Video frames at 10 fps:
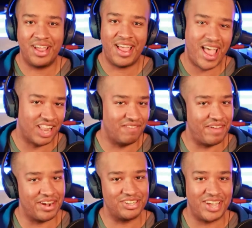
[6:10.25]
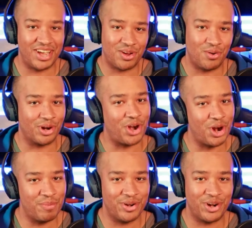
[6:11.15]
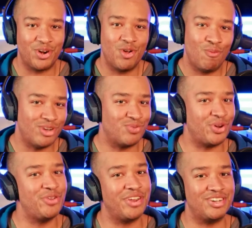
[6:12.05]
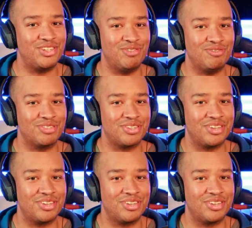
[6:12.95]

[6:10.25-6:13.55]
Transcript: elevator tech, or carpenter, which one are you going to choose?